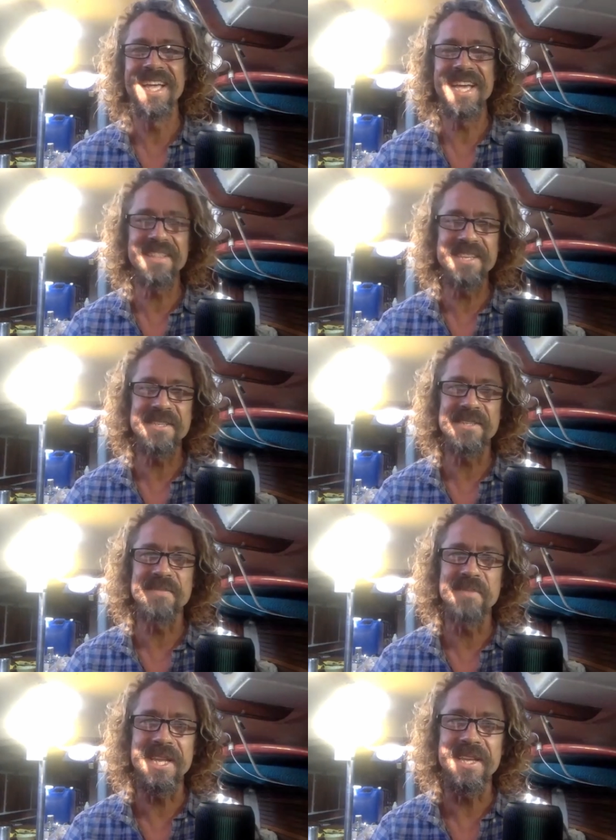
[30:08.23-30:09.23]
At least as
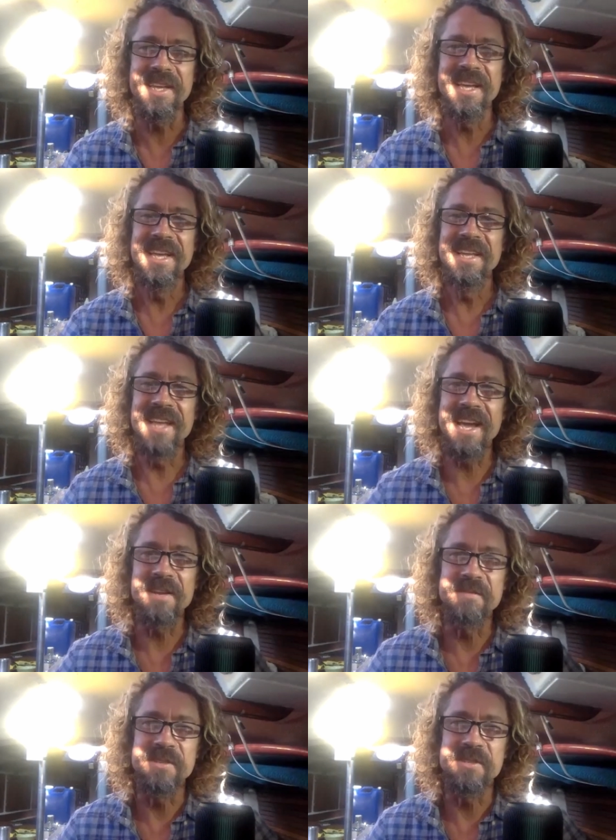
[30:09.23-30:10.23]
many
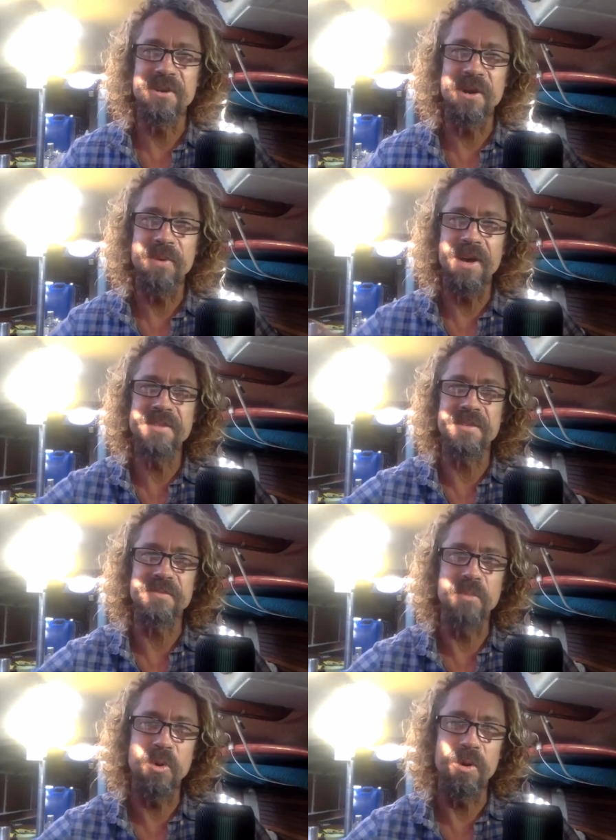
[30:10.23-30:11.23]
negatives as there are
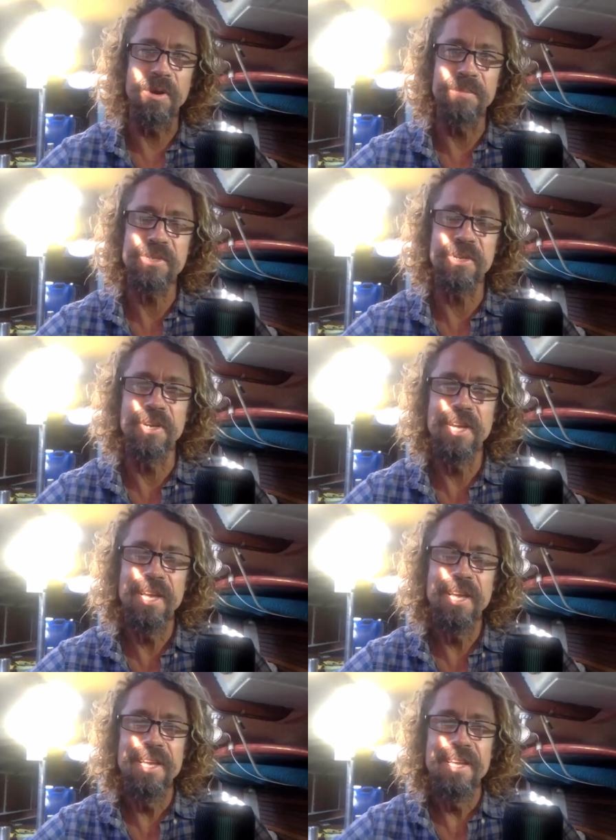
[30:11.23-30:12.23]
positives. More, I'm uh, sure.
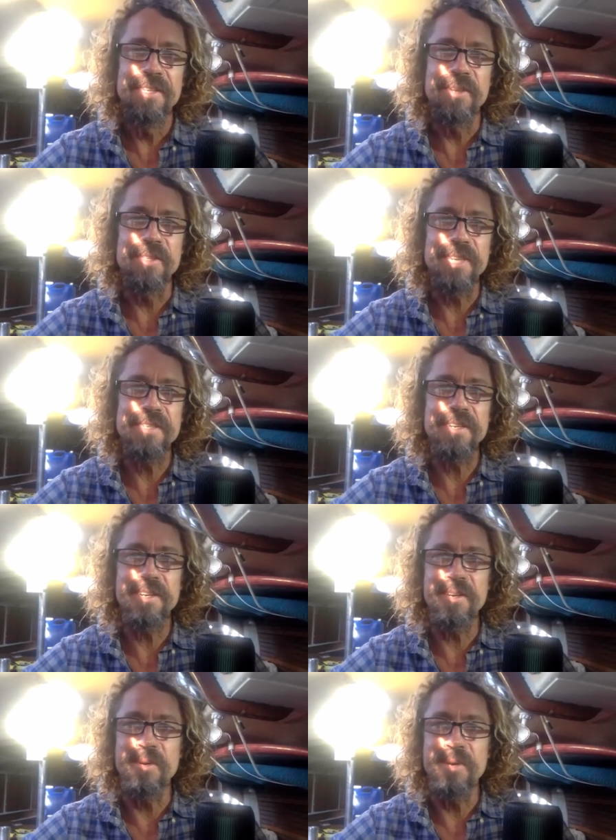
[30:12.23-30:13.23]
More. No, it's easy to
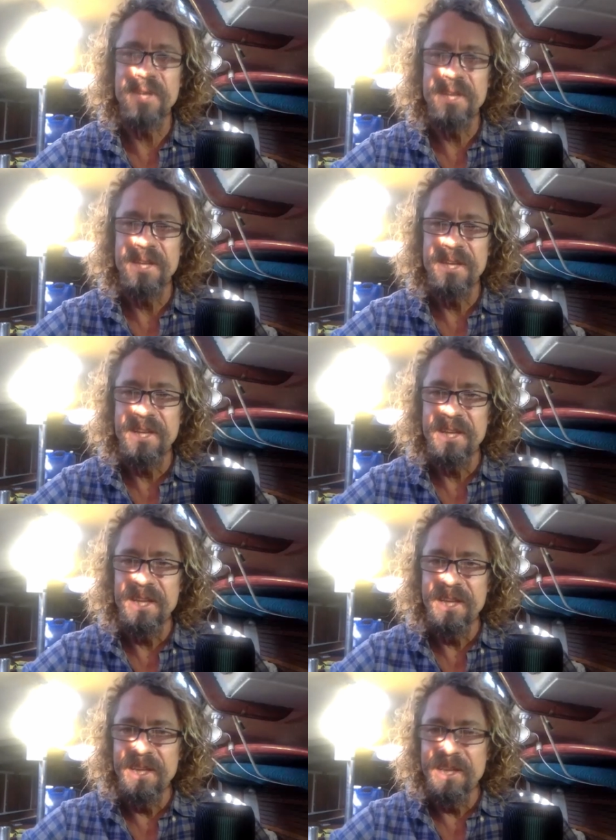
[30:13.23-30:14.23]
do.
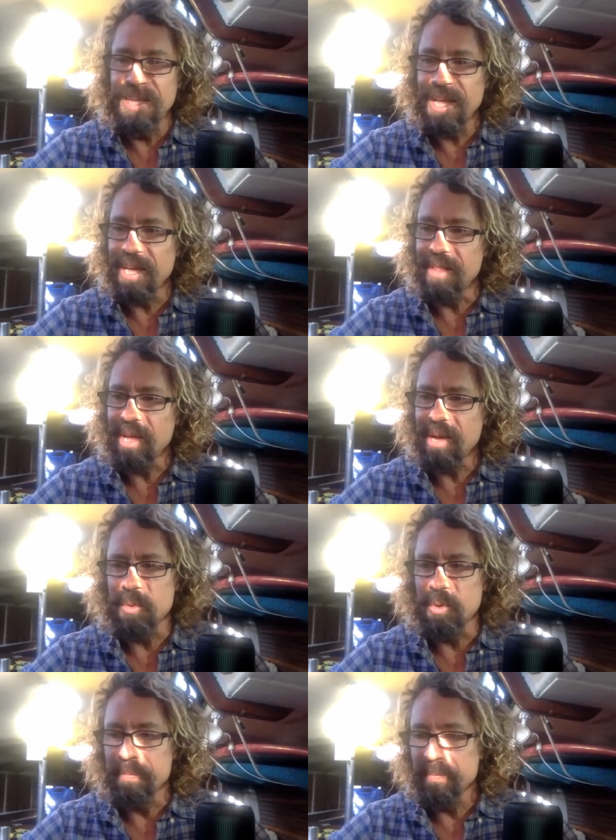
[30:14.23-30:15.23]
Mm-hmm. Yeah, a lot
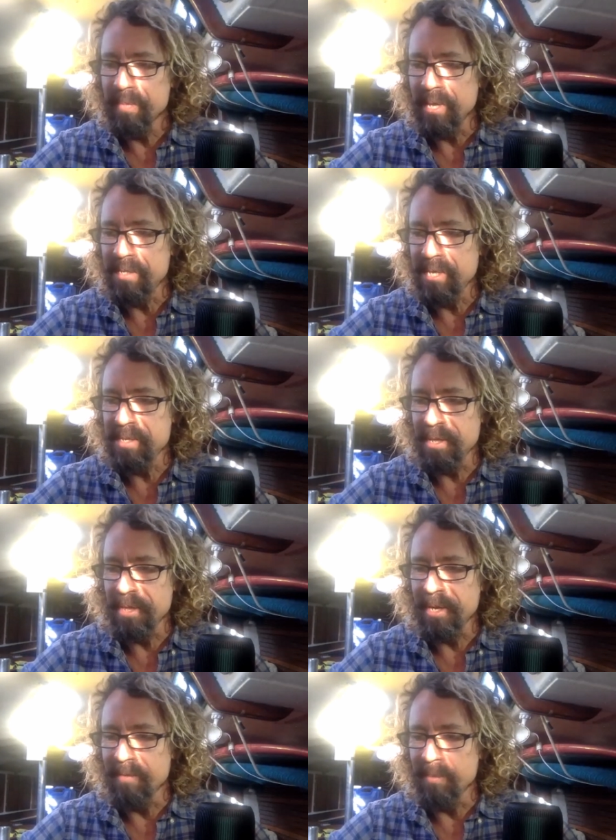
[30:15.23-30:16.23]
more. It's easy to
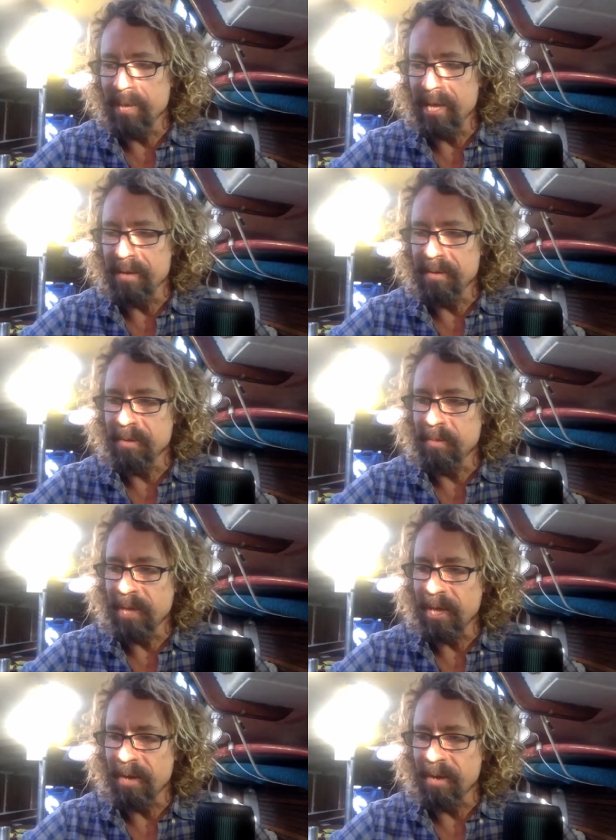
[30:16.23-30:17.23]
think of the bad, the
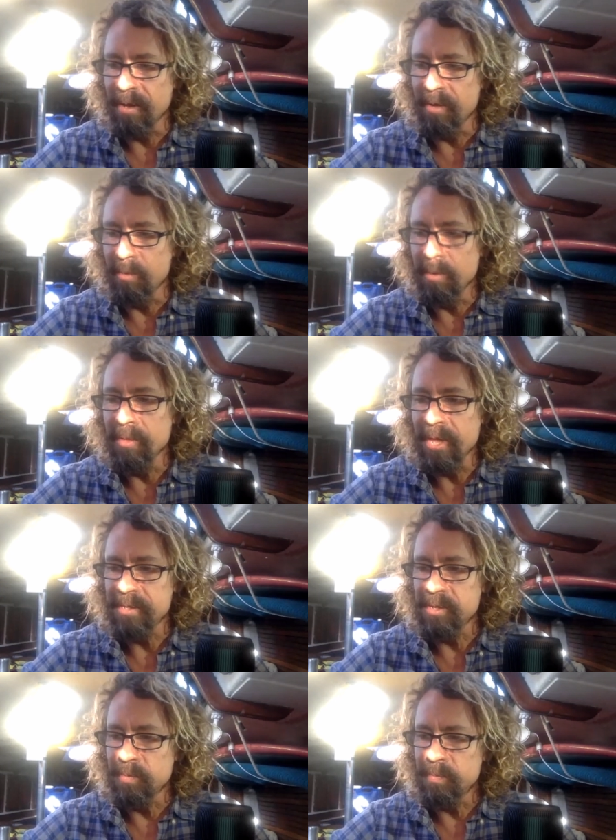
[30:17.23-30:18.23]
bad, uh, and remember
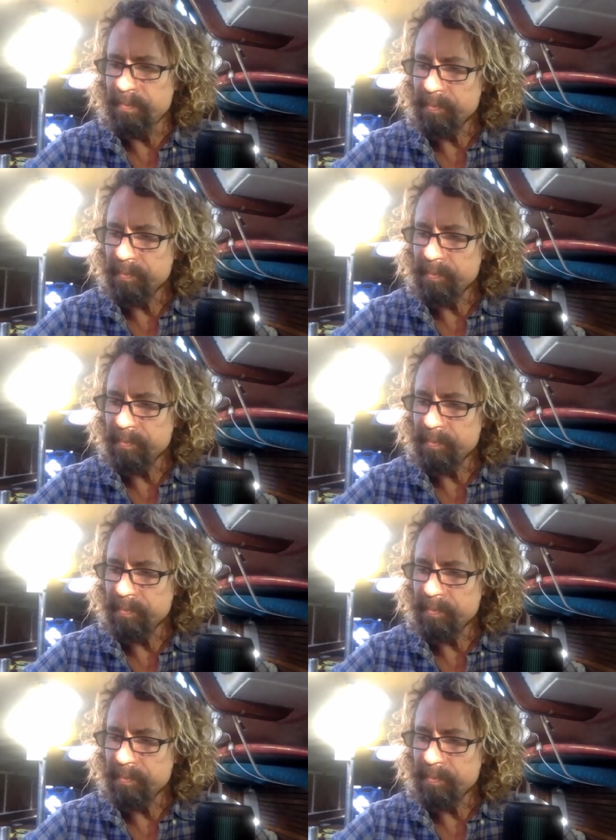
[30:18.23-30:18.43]
that. So